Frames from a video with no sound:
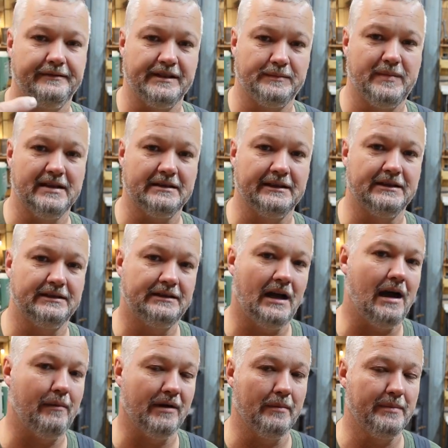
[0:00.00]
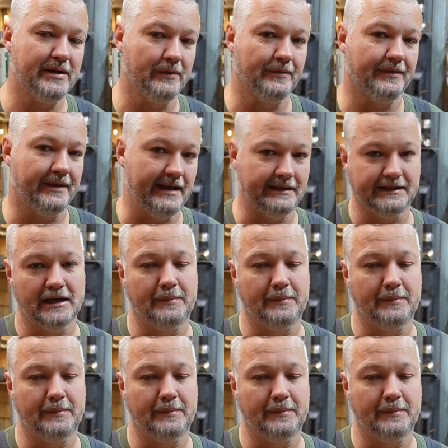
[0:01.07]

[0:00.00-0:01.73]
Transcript: especially in the shop when I'm building things,